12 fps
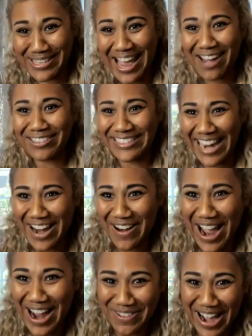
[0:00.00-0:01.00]
How dare
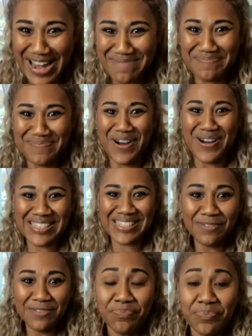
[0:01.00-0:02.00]
I, right, Austin?